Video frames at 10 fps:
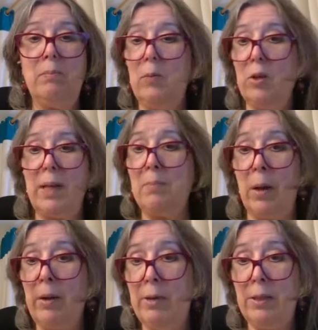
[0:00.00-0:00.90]
looks like
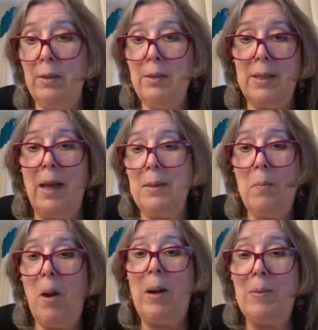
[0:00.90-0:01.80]
margarita,
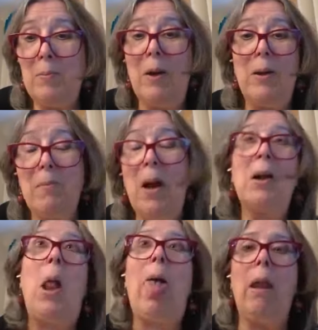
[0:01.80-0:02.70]

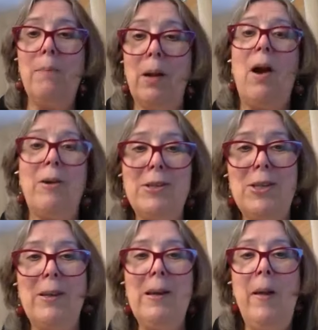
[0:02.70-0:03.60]

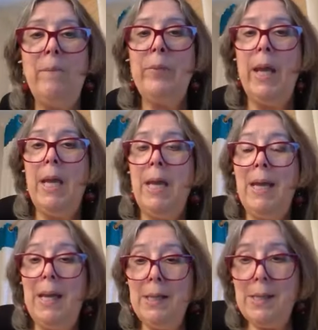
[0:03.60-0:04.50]
margariton.
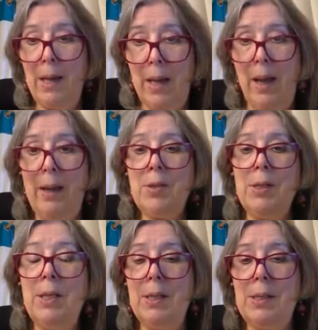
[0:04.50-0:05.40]
It's
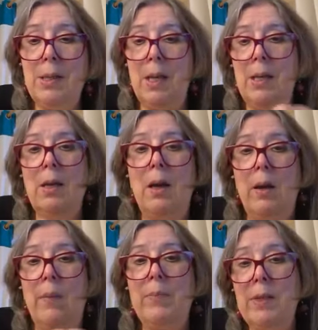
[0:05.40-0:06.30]
actually, it's a
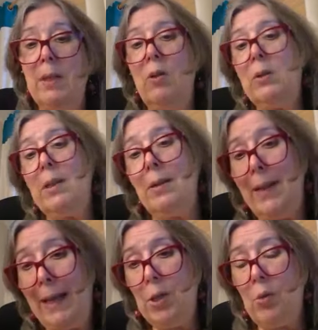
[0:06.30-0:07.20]
something called an
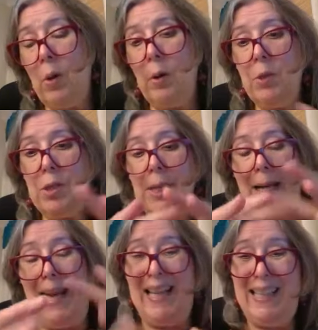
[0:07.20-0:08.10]
electuary, which is
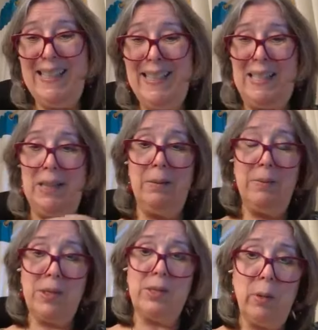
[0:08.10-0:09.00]
like a honey
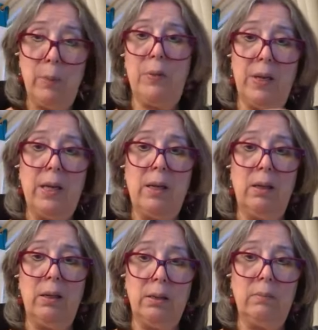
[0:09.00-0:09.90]
syrup
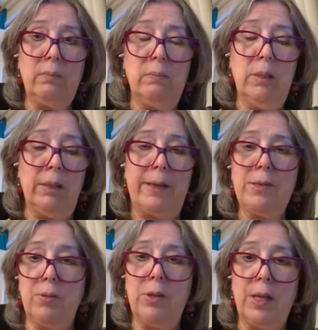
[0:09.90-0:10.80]
thing,
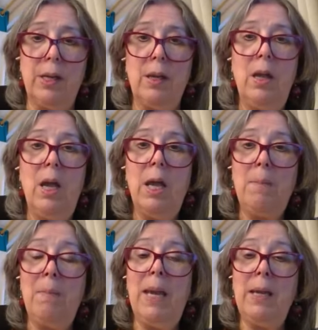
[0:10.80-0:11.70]
elixir thing
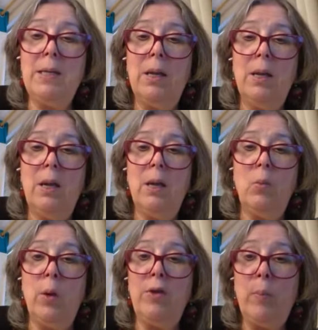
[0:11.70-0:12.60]
made
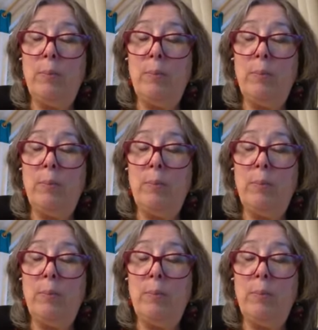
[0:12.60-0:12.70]
with